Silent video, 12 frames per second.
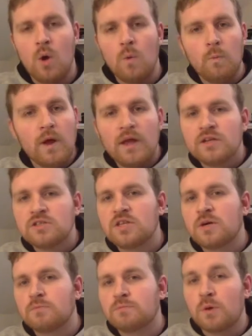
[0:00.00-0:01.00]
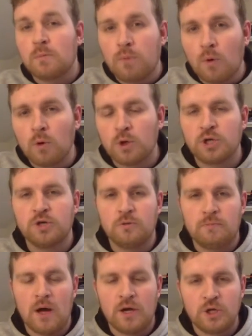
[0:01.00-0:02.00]
Where is the proportional
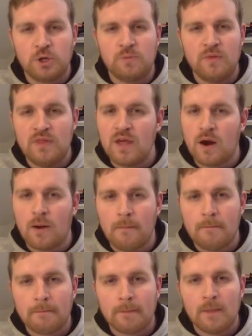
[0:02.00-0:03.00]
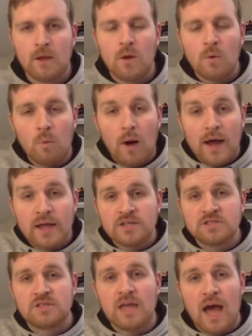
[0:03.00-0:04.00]
punishment there? Why
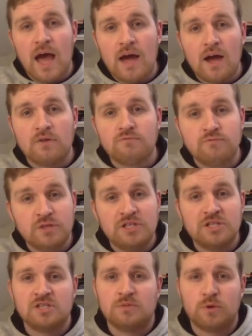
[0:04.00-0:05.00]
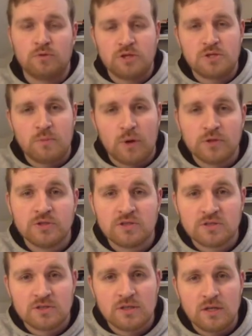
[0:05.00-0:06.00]
is that a reasonable
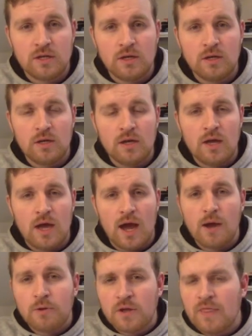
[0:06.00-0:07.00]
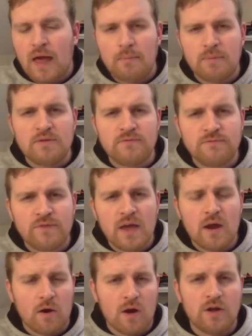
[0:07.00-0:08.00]
response? How can that be
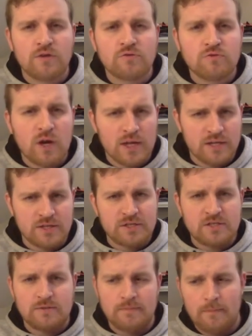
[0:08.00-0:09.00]
fair and right?